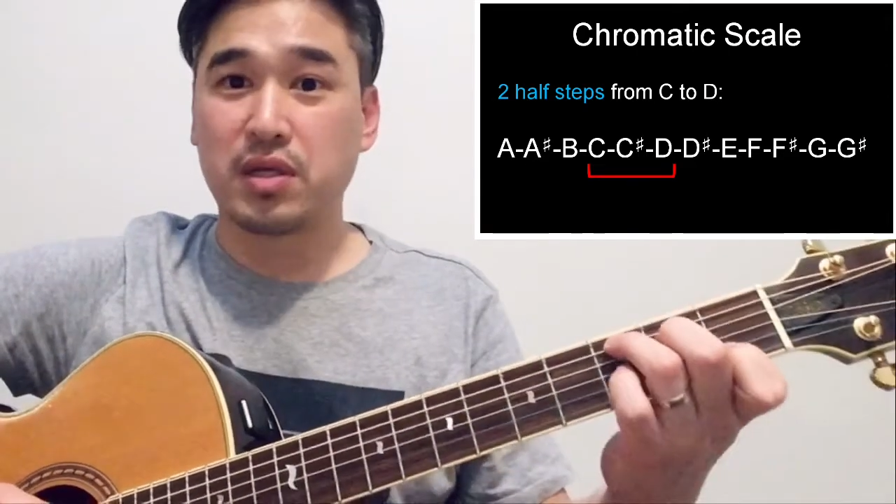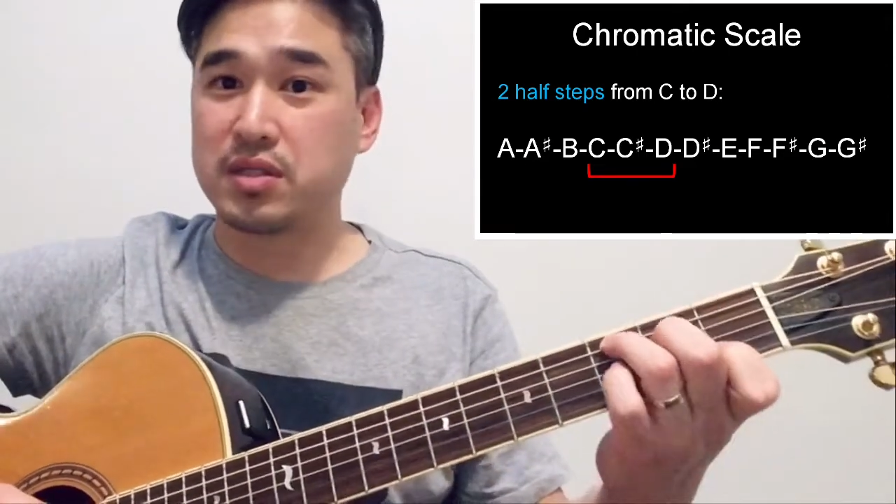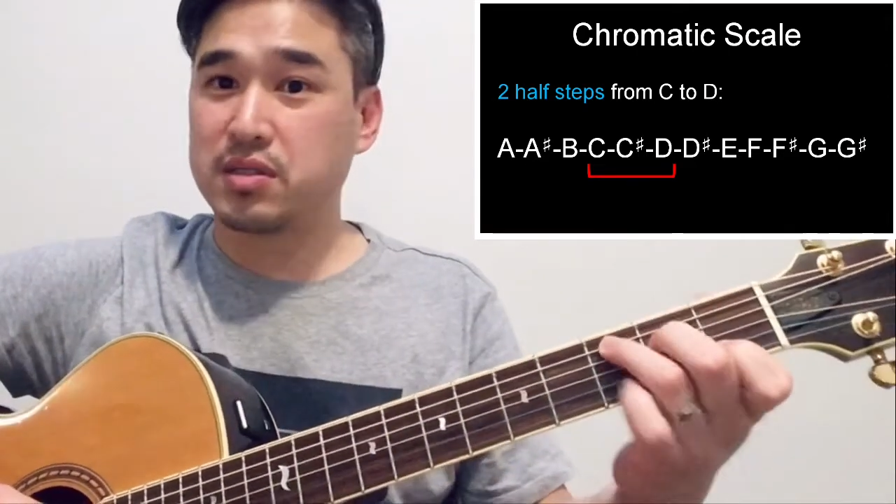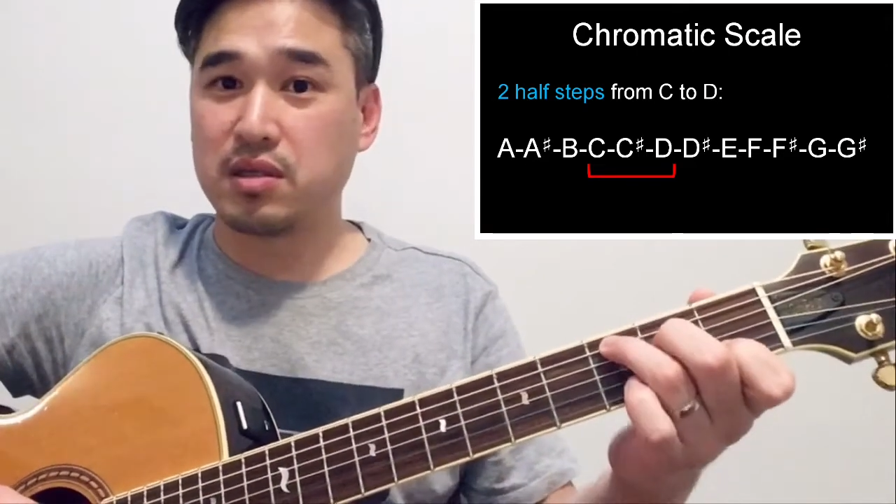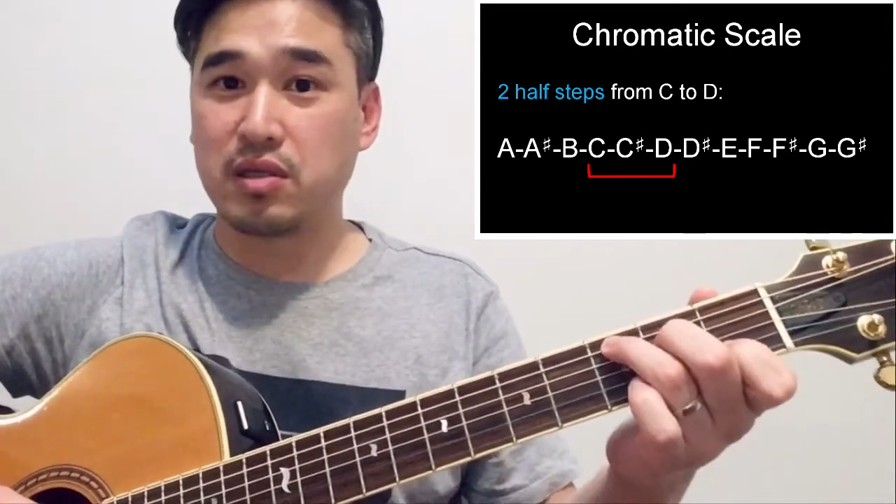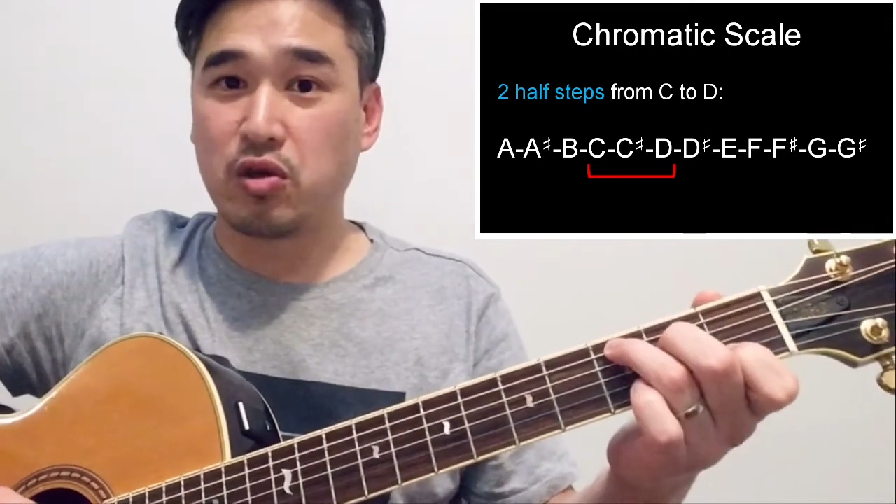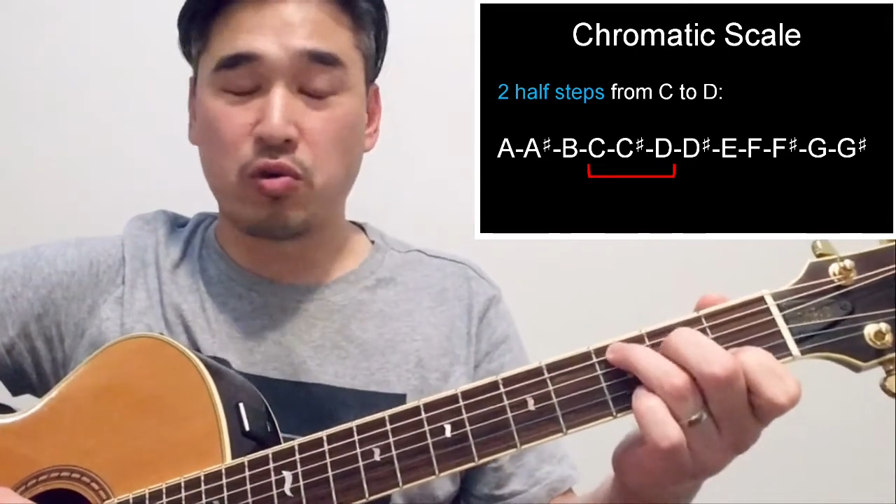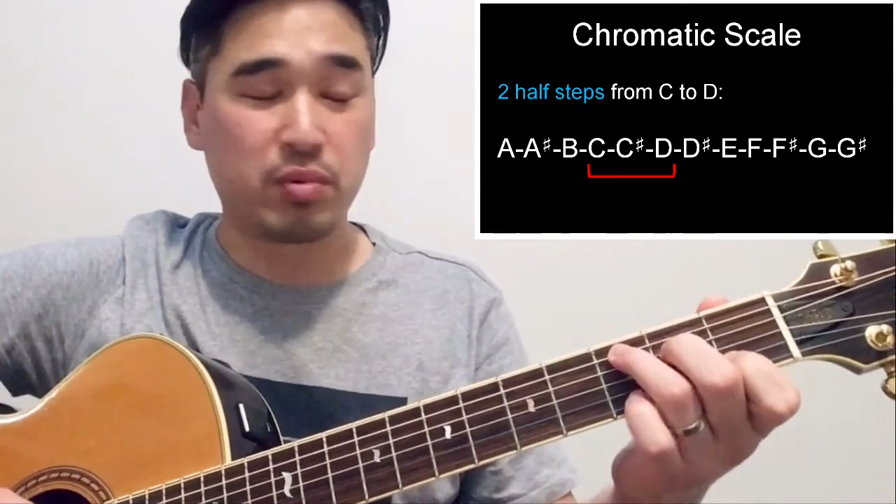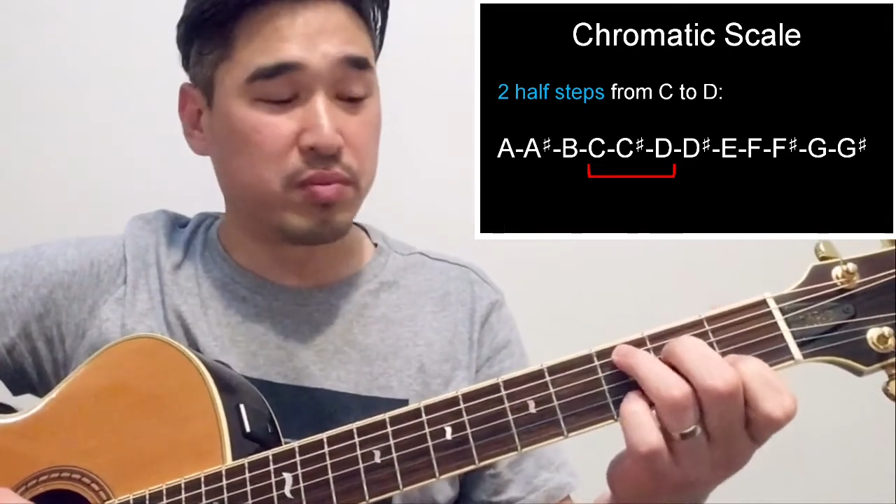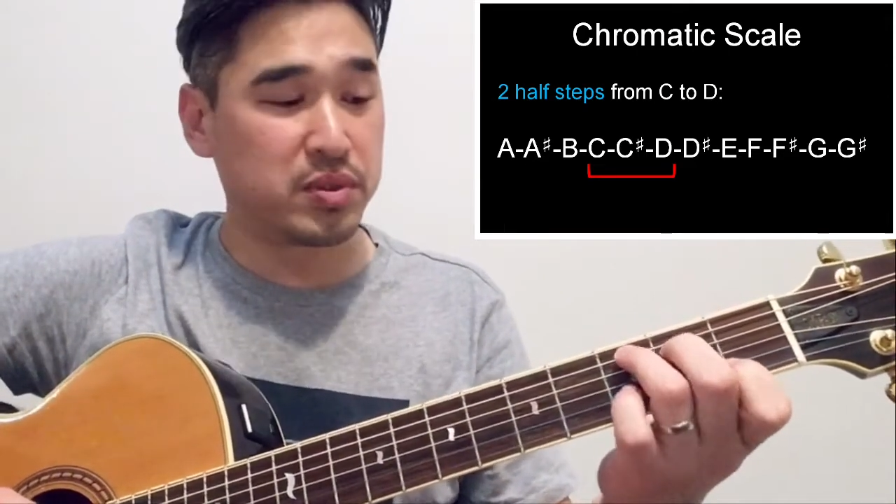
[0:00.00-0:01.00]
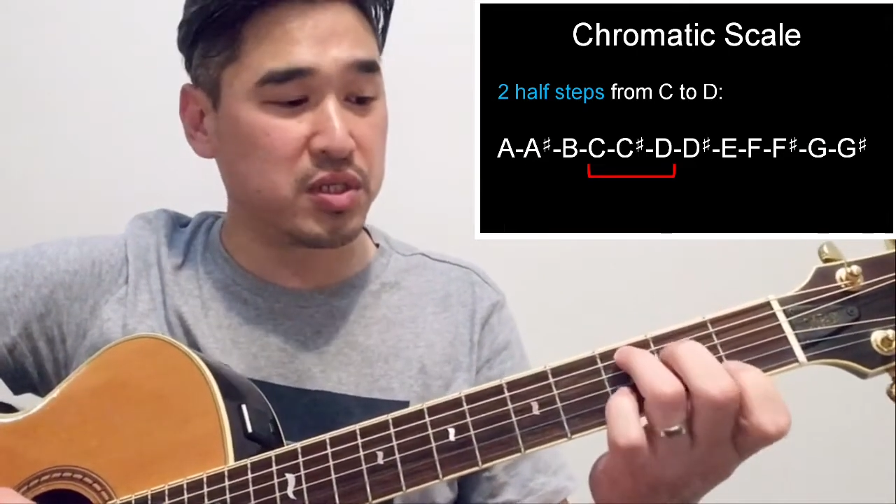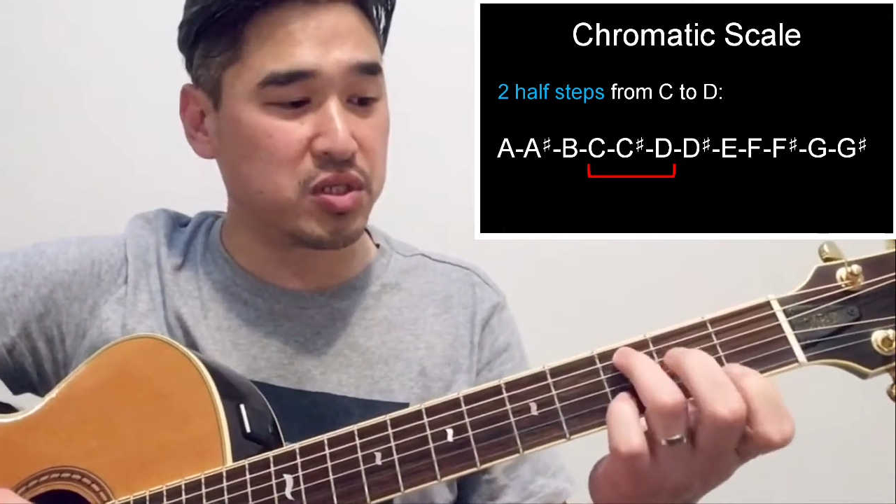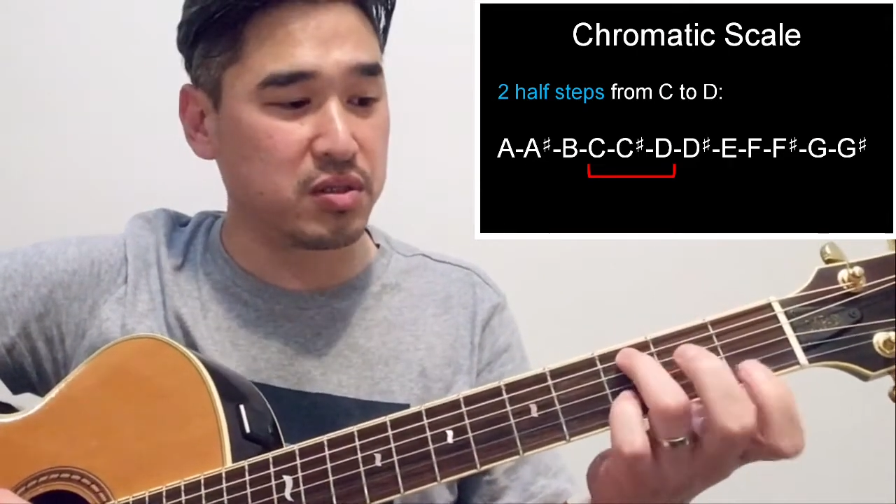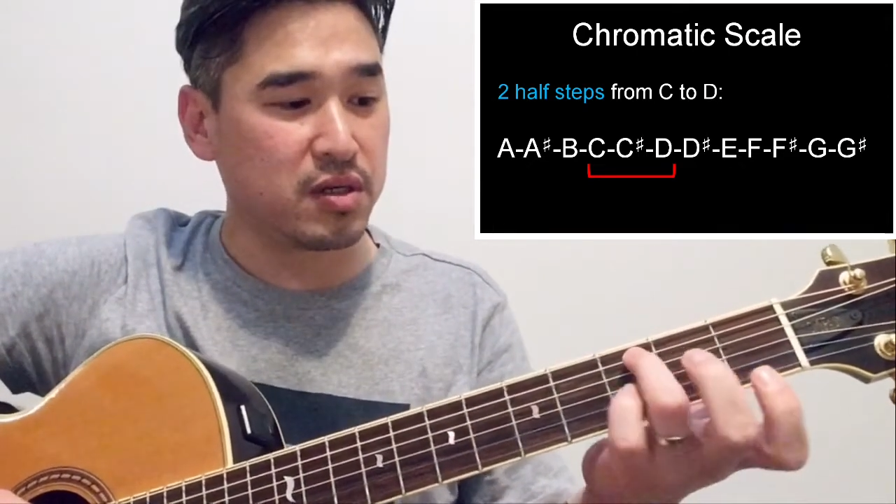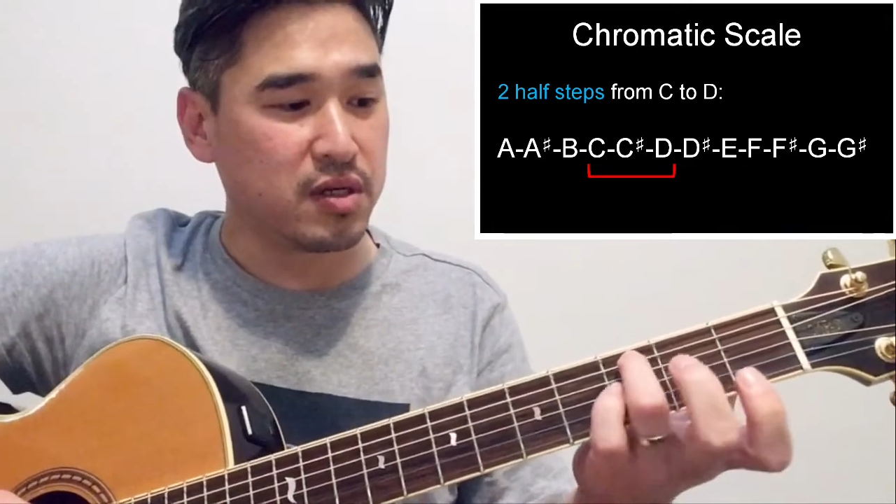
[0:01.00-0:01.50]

it's in the open position.